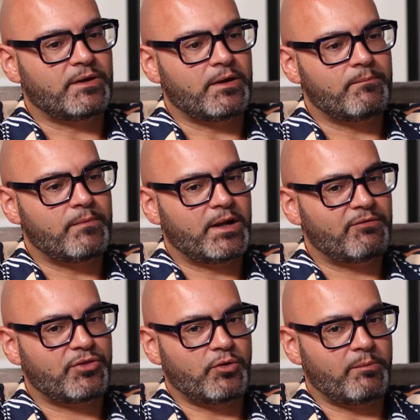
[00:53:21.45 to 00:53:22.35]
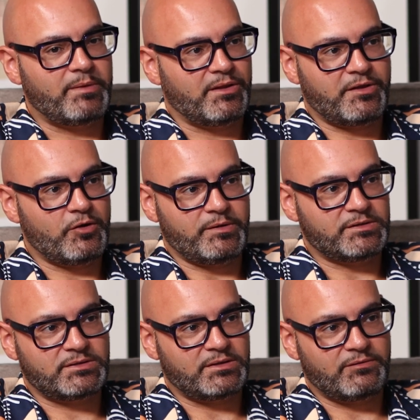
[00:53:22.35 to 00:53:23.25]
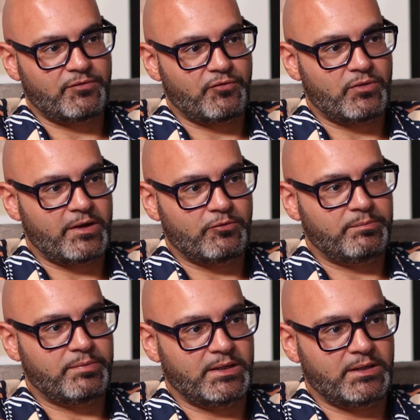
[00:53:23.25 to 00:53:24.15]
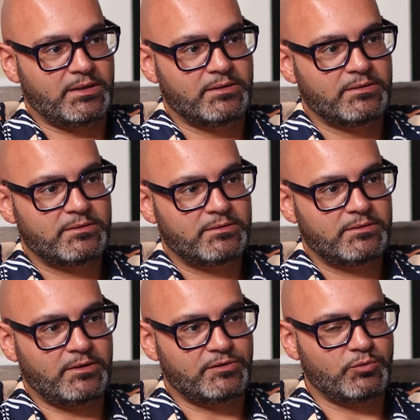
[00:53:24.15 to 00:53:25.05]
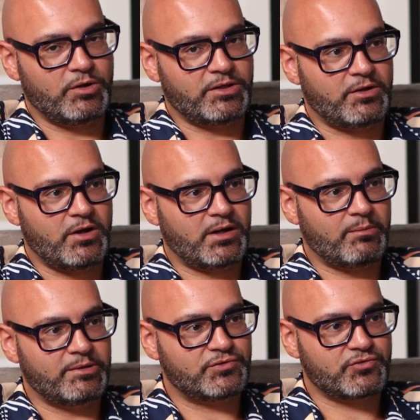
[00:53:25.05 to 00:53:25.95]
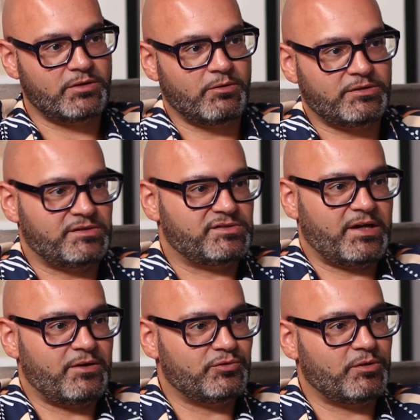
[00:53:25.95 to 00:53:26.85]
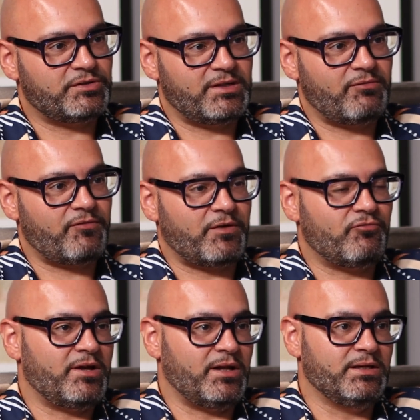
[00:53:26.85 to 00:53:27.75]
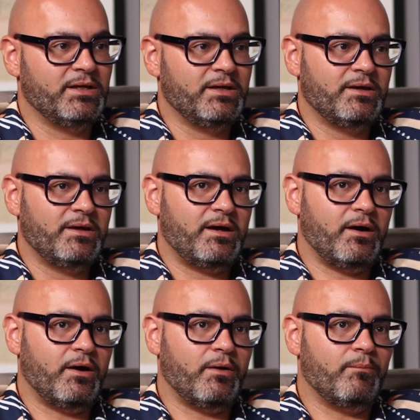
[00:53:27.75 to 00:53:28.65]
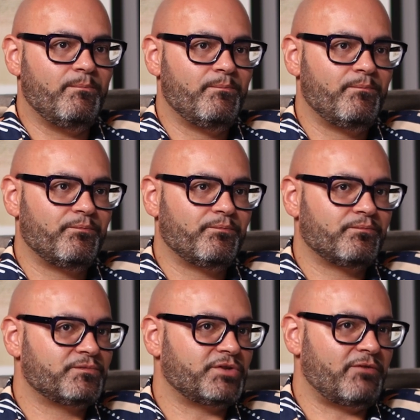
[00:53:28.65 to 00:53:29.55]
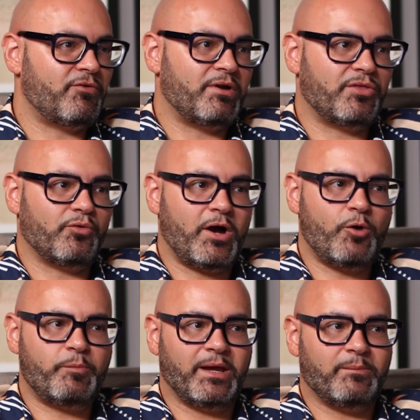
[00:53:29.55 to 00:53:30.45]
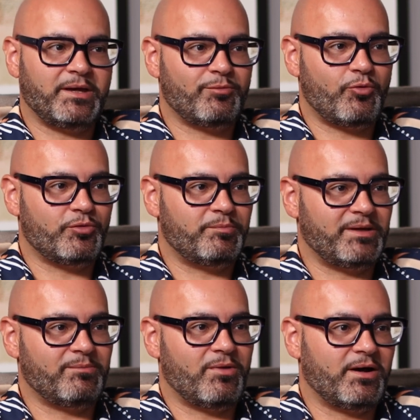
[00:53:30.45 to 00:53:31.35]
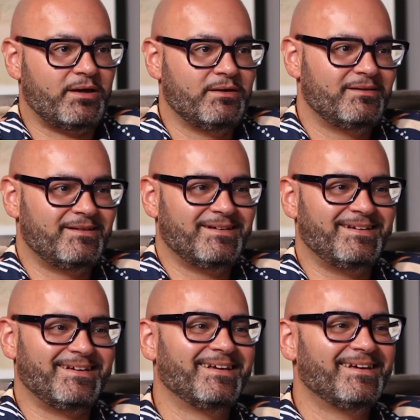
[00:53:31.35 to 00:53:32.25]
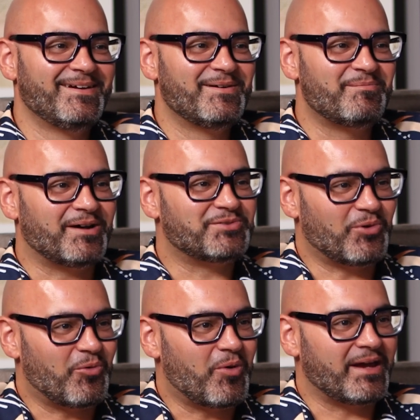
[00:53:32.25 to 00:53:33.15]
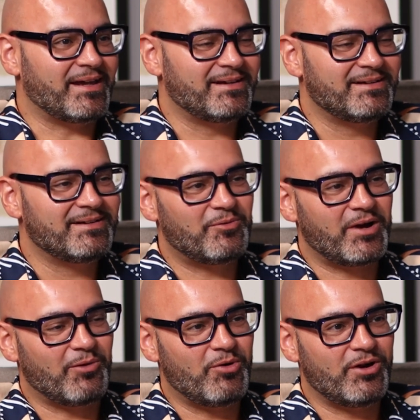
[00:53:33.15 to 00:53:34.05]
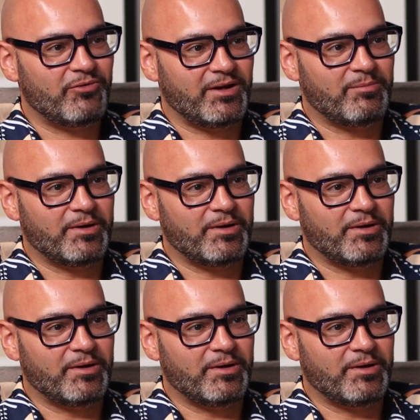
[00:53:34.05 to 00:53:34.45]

I never thought I'd be a therapist. I never thought that would be, I still work in the nightclub industry, worked in sales, worked in everything, really. So I never really thought helping people would be my my sort of way of work, really.